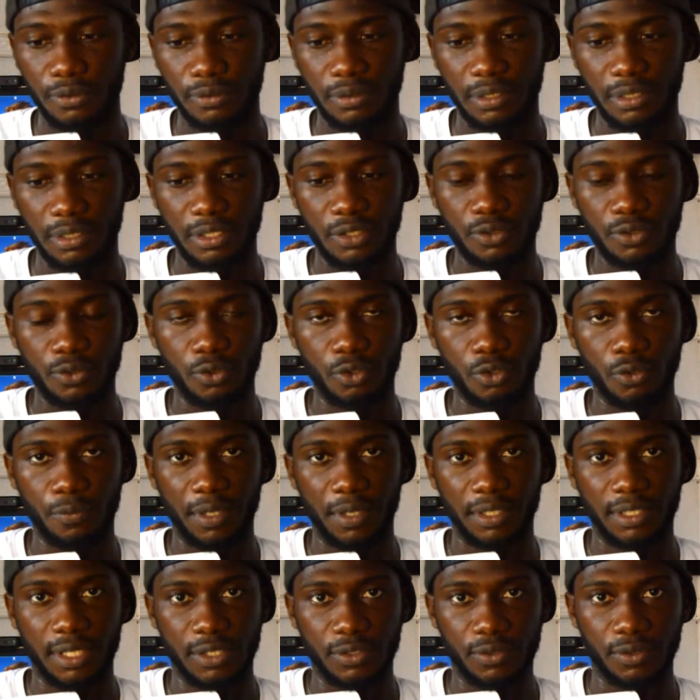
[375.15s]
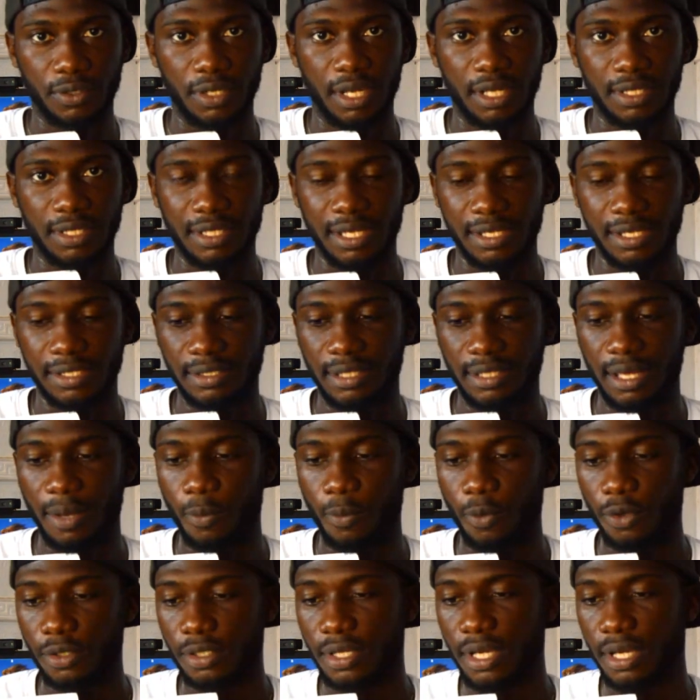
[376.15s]
They need to do better so that next
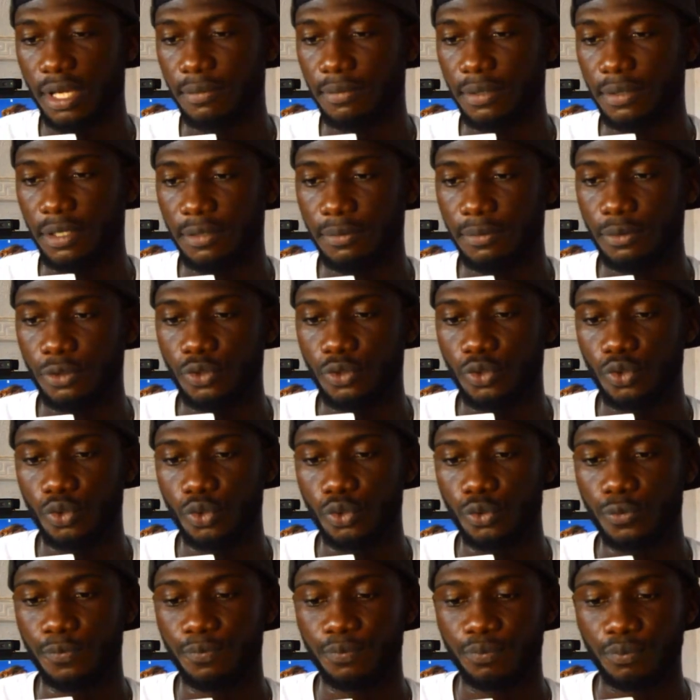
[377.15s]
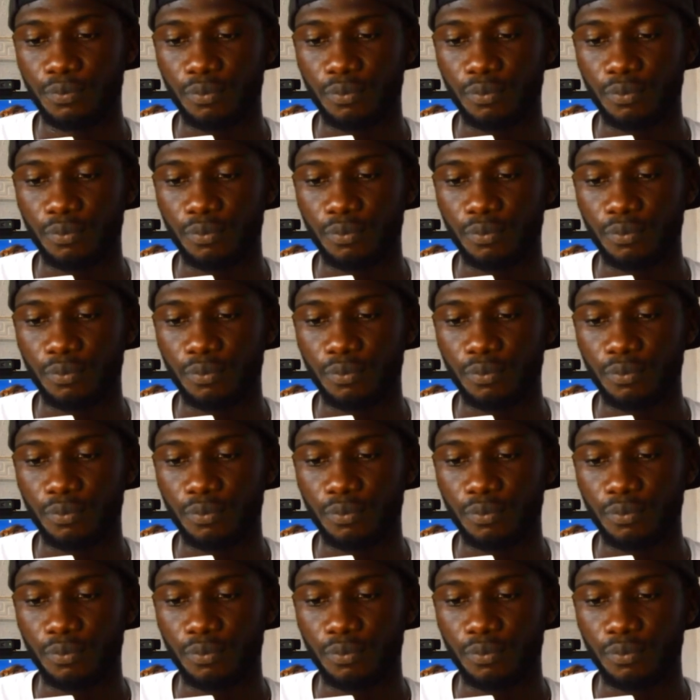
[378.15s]
time one can be able to